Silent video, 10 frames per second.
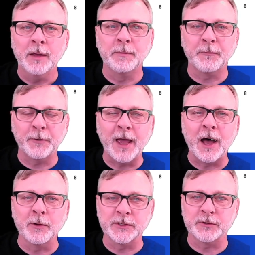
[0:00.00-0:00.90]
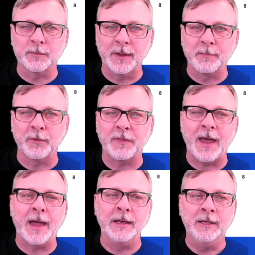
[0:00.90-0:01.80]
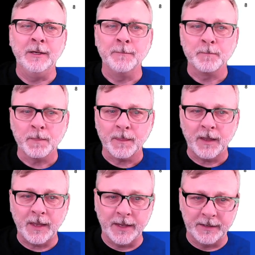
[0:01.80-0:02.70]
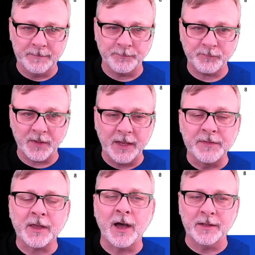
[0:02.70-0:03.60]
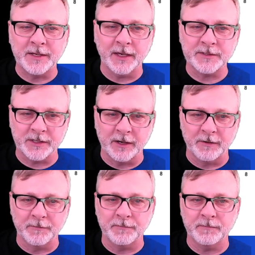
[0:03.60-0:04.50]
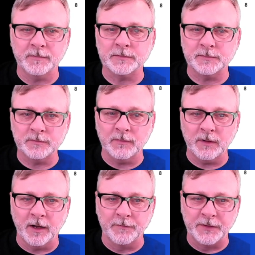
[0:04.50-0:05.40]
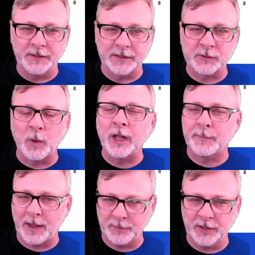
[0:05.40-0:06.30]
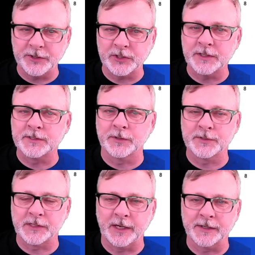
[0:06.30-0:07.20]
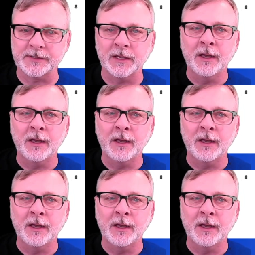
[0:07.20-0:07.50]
But for now, just remember that in the context of this wild population in Zone 6,